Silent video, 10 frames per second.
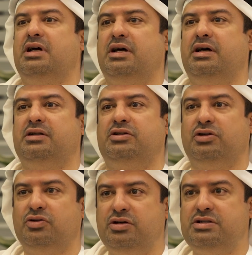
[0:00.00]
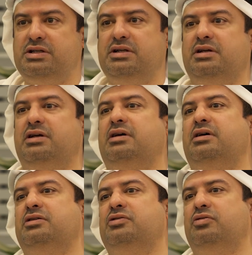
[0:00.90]
uh, technology,
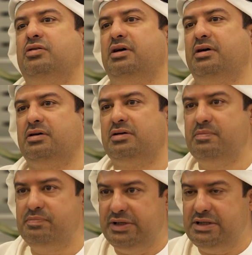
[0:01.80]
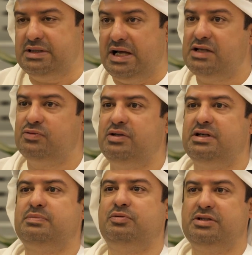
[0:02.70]
uh, you know, uh, companies as well
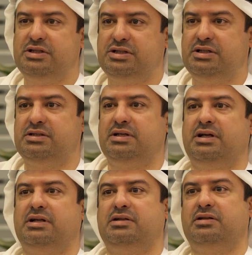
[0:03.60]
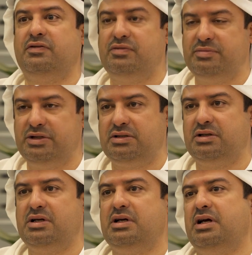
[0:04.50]
as politicians and government
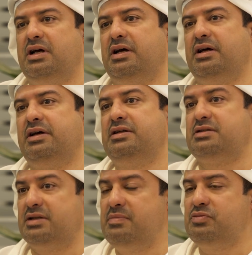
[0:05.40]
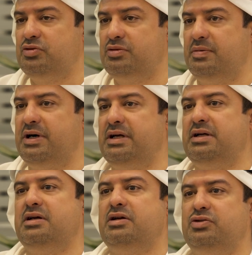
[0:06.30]
heads come to Dubai
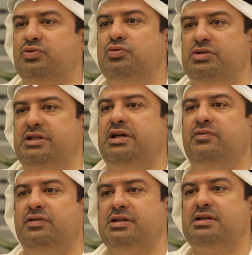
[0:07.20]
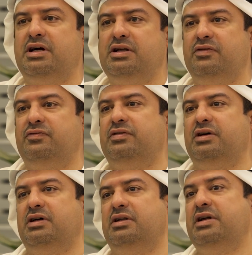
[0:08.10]
to seek this kind of
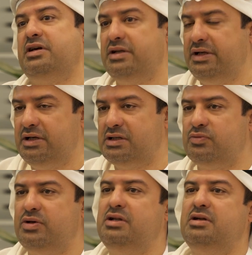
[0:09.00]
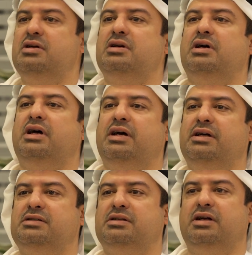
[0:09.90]
learning as well
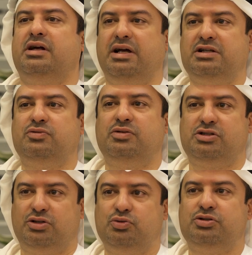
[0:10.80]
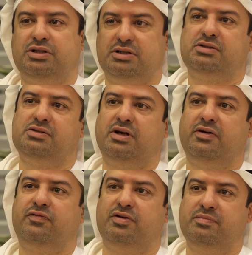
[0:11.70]
as actual solutions
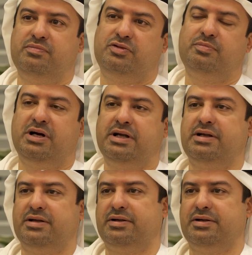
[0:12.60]
from Dubai.